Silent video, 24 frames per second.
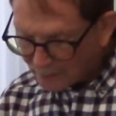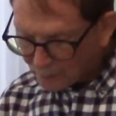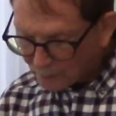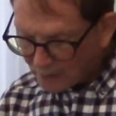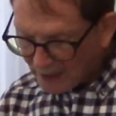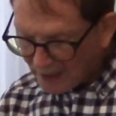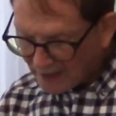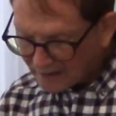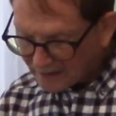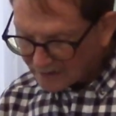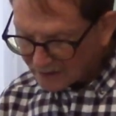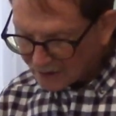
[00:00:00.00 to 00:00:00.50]
the
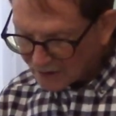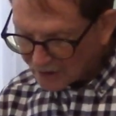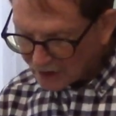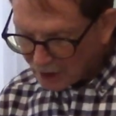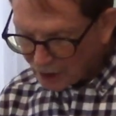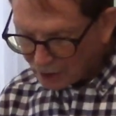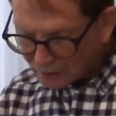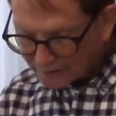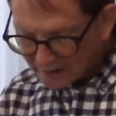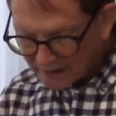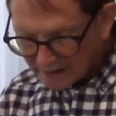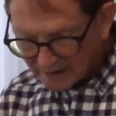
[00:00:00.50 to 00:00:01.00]
right
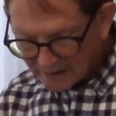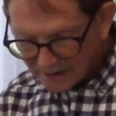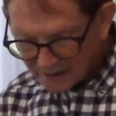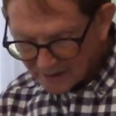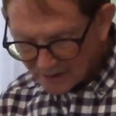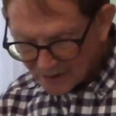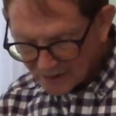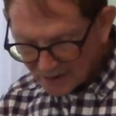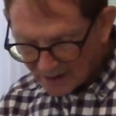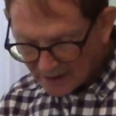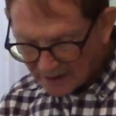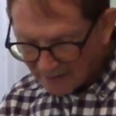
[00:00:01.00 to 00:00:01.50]

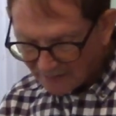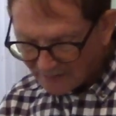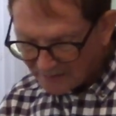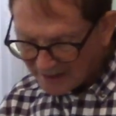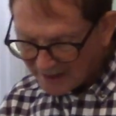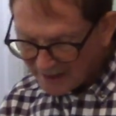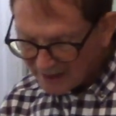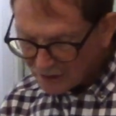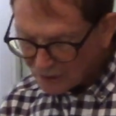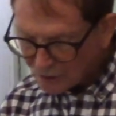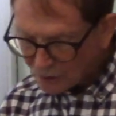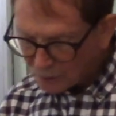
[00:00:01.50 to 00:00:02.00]
saltiness in the
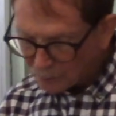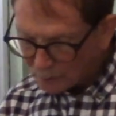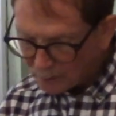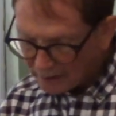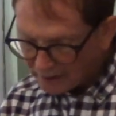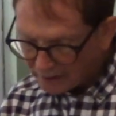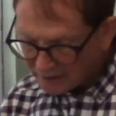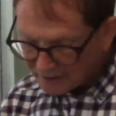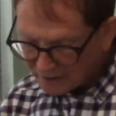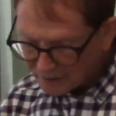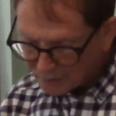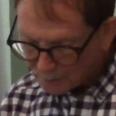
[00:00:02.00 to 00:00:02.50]

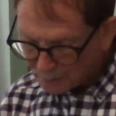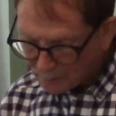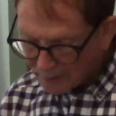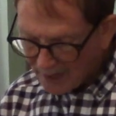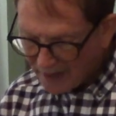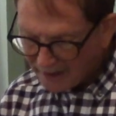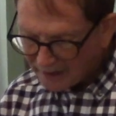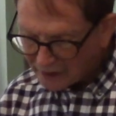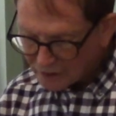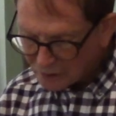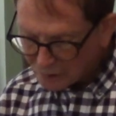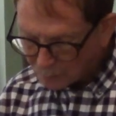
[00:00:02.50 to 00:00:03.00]
estuary's
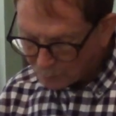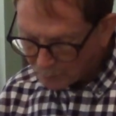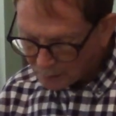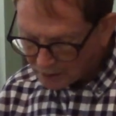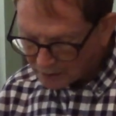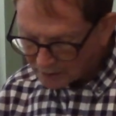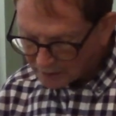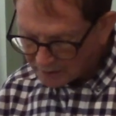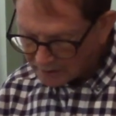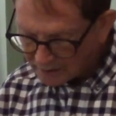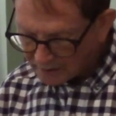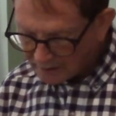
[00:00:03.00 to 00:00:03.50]
brackish
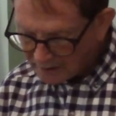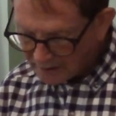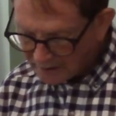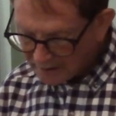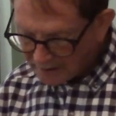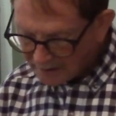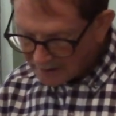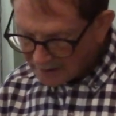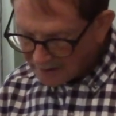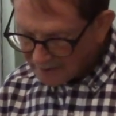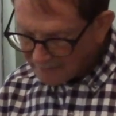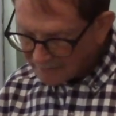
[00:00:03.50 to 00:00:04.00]
water,
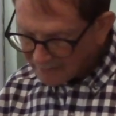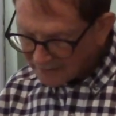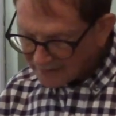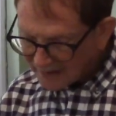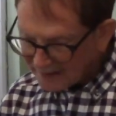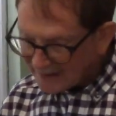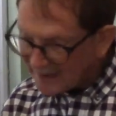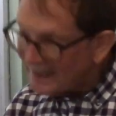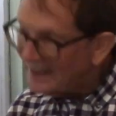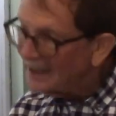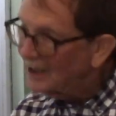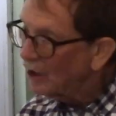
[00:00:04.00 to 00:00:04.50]
the
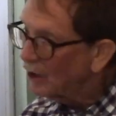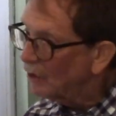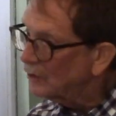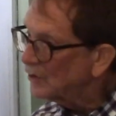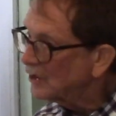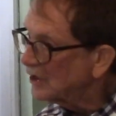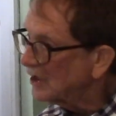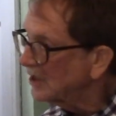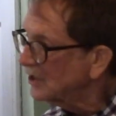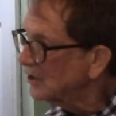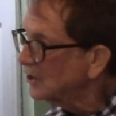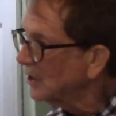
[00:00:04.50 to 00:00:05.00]

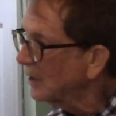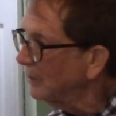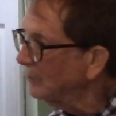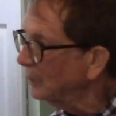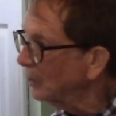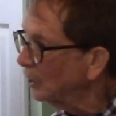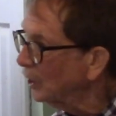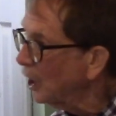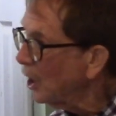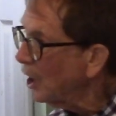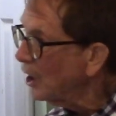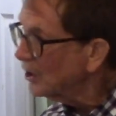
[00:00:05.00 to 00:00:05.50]

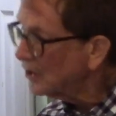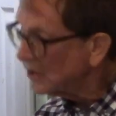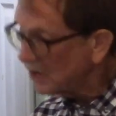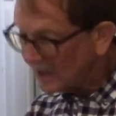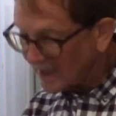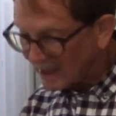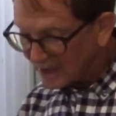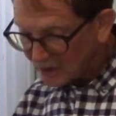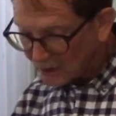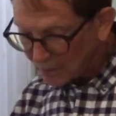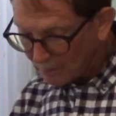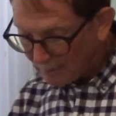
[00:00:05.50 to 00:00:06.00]
ecosystem lost
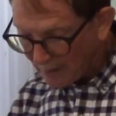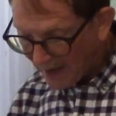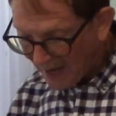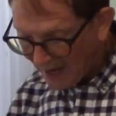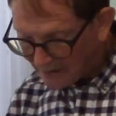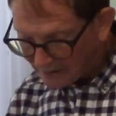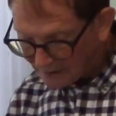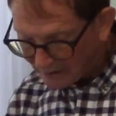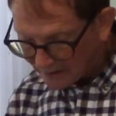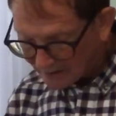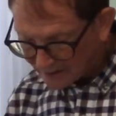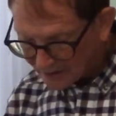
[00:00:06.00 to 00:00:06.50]
its
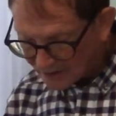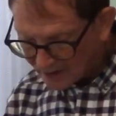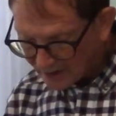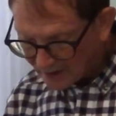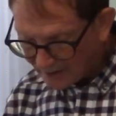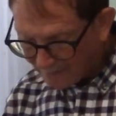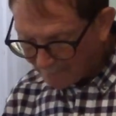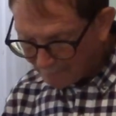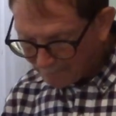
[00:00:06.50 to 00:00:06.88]
balance